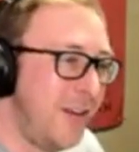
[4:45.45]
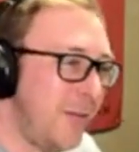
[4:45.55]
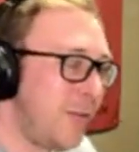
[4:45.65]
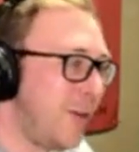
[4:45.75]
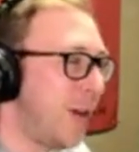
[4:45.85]

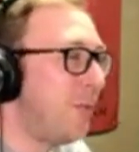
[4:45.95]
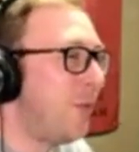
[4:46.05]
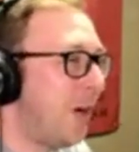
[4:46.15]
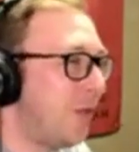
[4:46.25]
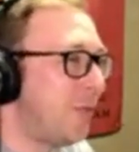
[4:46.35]
for a couple
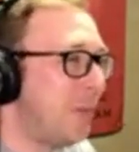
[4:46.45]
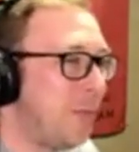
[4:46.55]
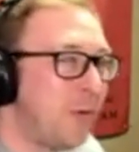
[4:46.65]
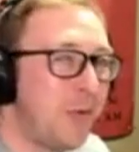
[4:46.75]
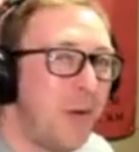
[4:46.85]
hundred
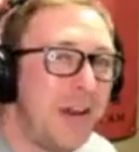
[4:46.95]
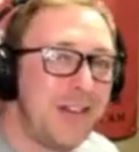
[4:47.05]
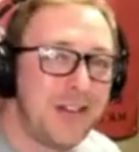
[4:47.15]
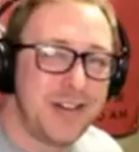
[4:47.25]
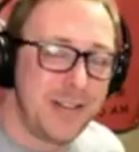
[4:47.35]
people to watch.